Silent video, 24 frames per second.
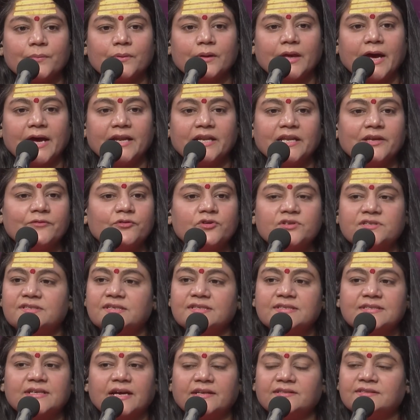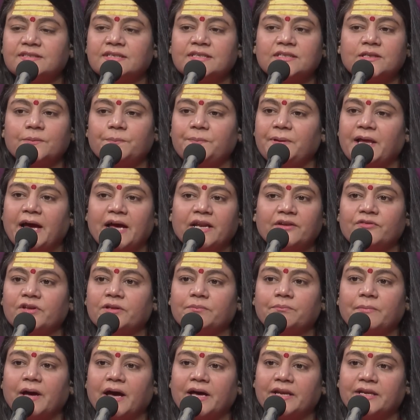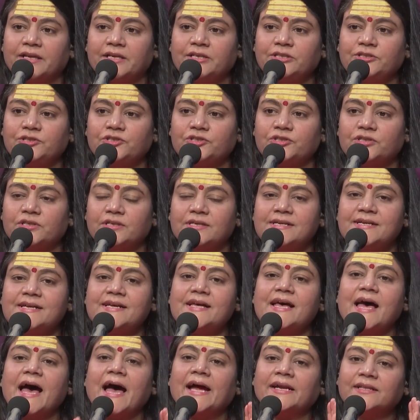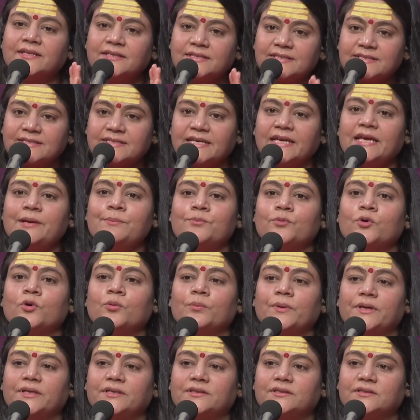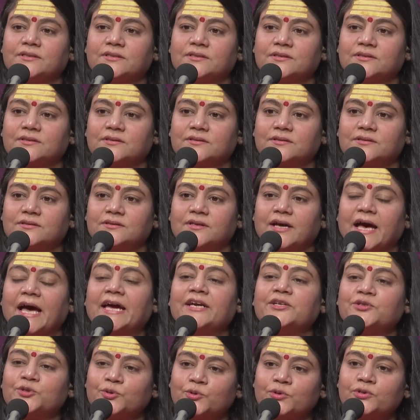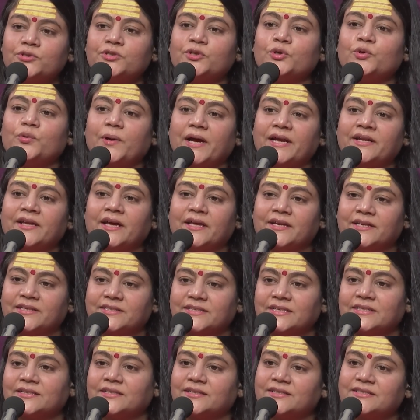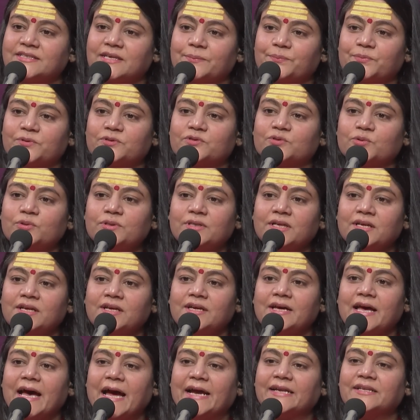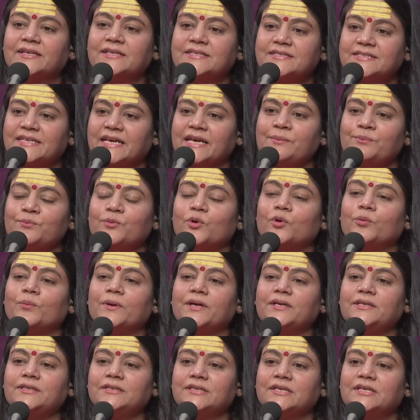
and he was discussing the plan with Maharaj. At the same moment, I told you while narrating this episode, at the same moment,